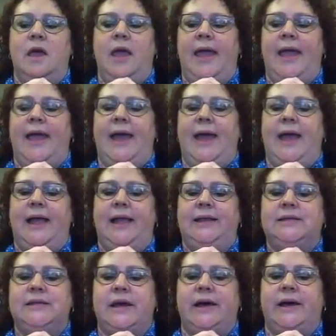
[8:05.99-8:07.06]

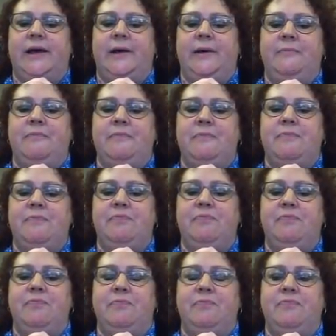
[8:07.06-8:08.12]
And
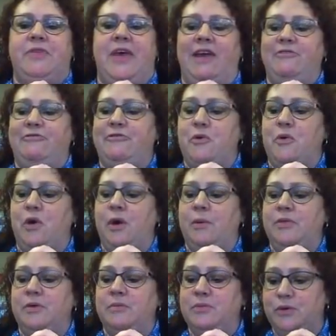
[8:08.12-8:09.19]
they
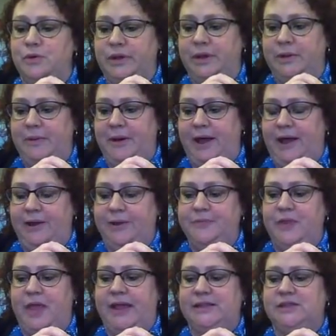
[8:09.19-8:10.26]
form the Mughal Empire.
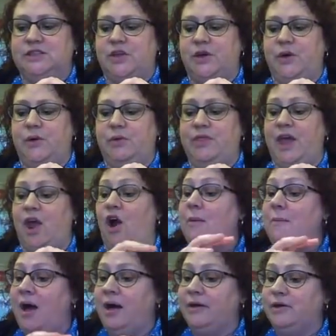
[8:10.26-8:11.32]
And so they are
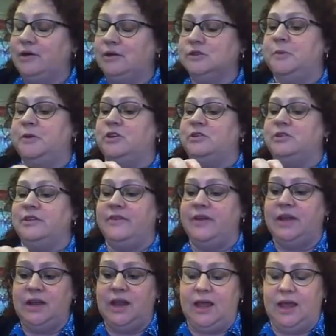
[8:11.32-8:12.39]
Mongols, but they're
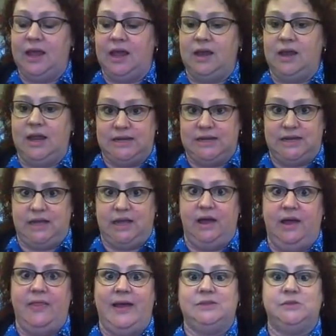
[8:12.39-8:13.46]
living in India,
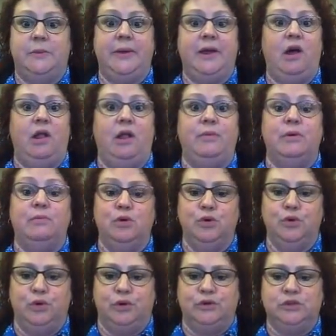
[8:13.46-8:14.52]
and that's why we call them the
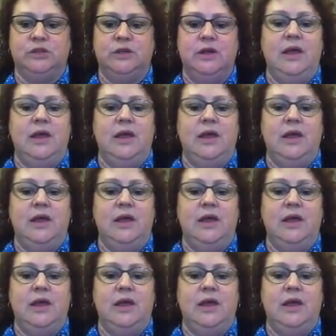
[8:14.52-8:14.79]
Mughals.